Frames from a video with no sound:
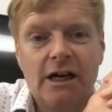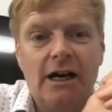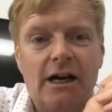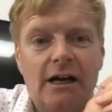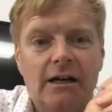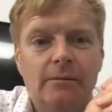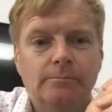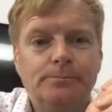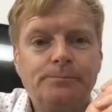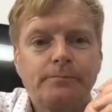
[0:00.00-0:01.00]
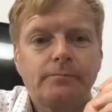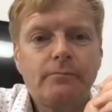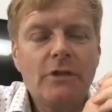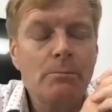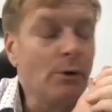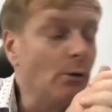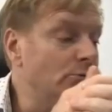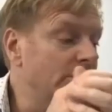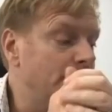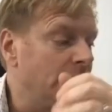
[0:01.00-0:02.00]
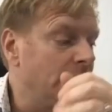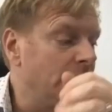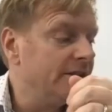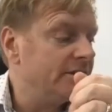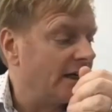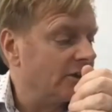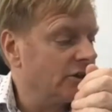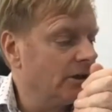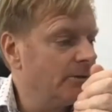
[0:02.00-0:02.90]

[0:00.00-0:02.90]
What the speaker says: Um, but we're really pleased actually.